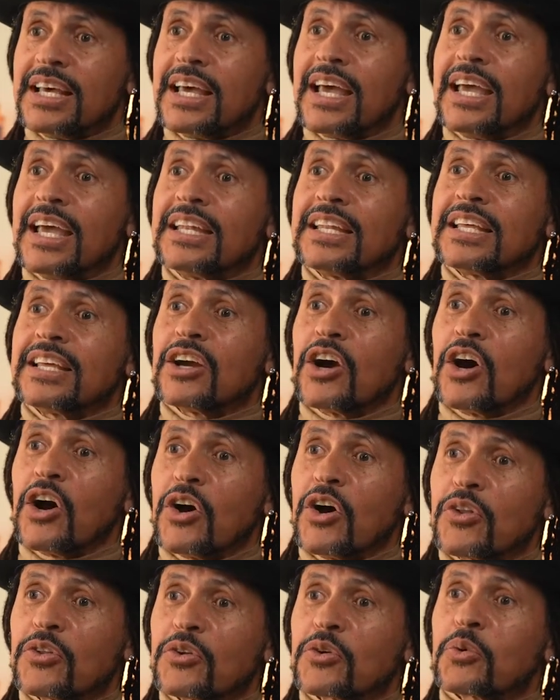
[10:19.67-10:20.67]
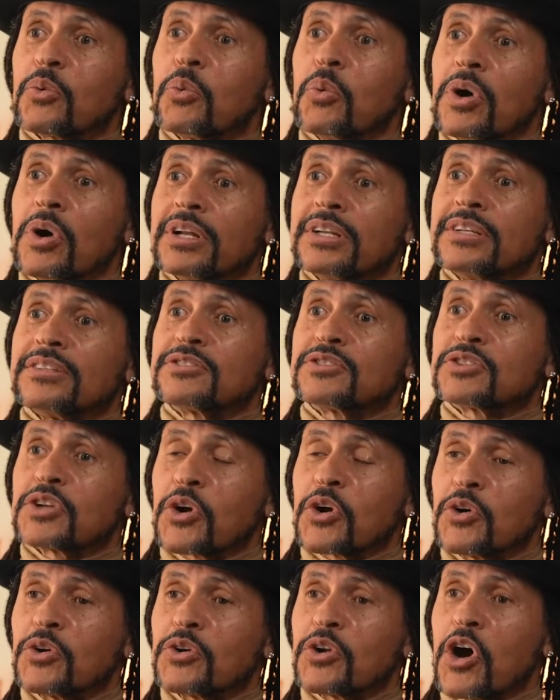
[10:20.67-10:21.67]
and the other one is
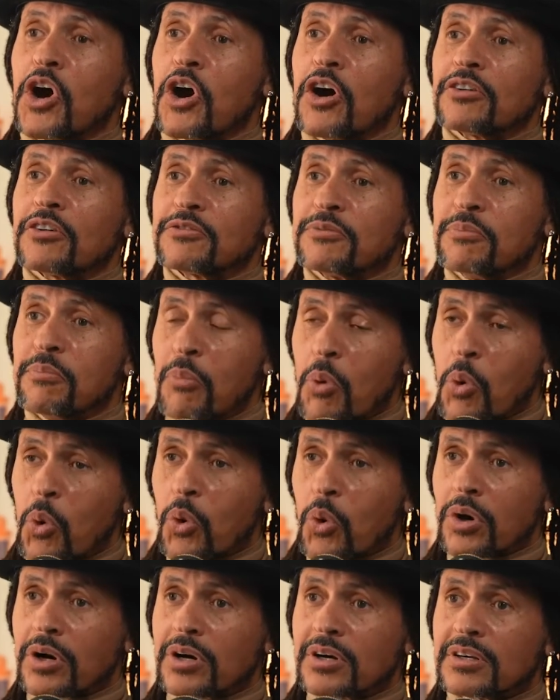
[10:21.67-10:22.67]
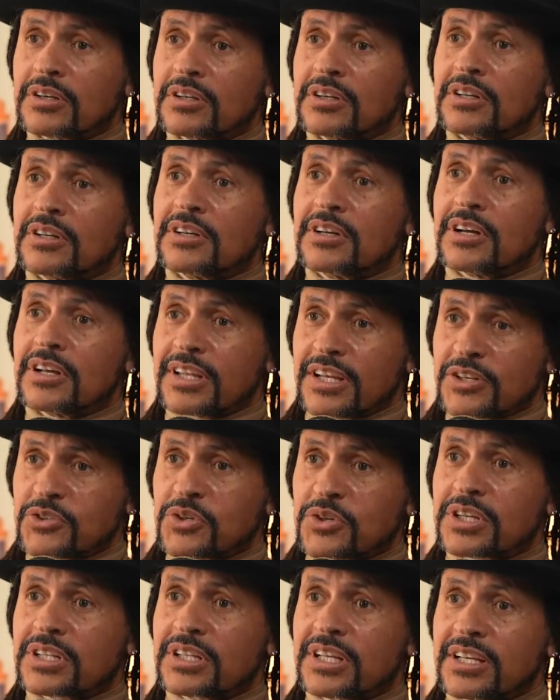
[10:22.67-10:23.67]
turned off more
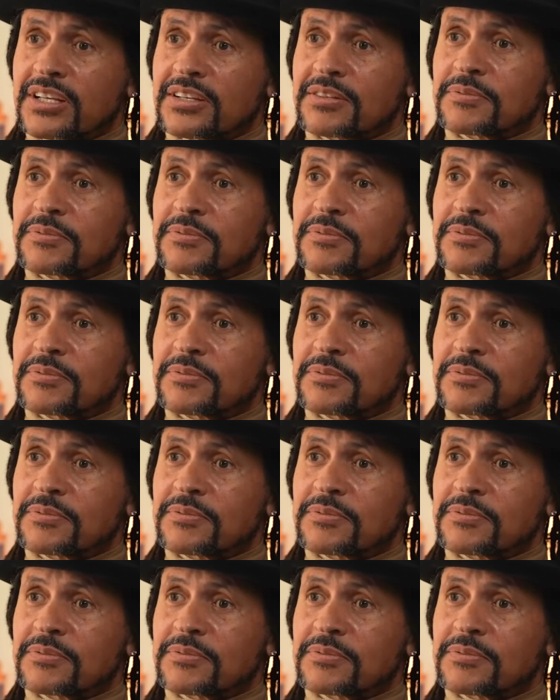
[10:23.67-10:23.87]
electrically,